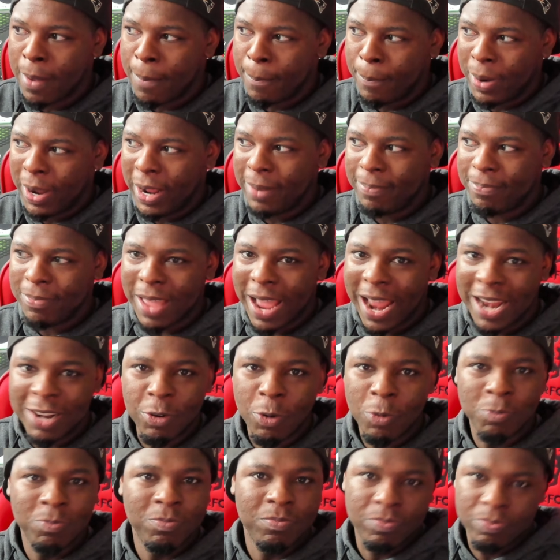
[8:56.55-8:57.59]
But I
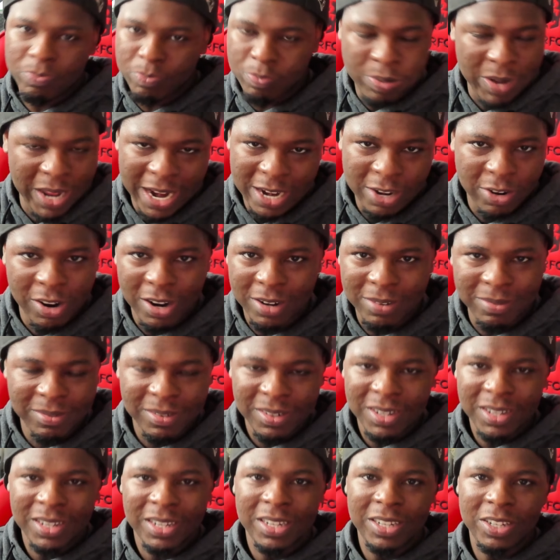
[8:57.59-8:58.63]
don't plan on
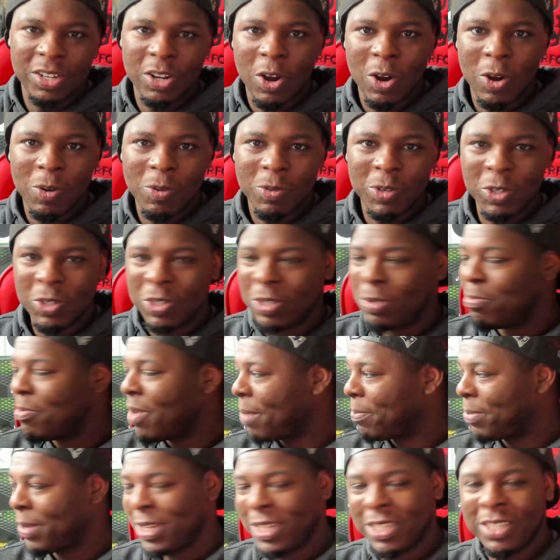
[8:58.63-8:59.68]
using my PlayStation